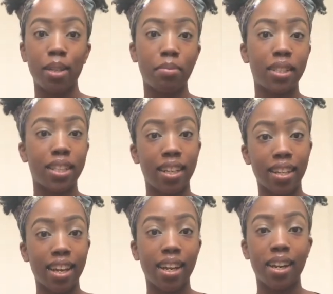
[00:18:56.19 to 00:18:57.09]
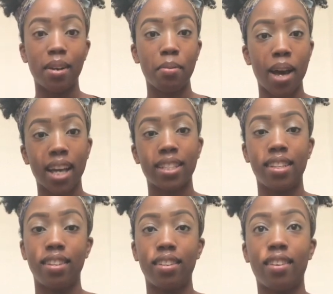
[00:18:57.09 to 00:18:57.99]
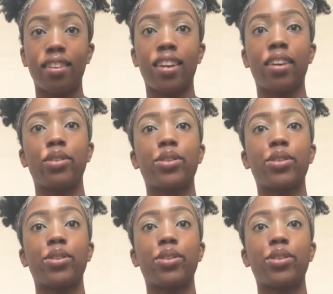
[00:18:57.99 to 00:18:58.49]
skincare, waxing, and all that.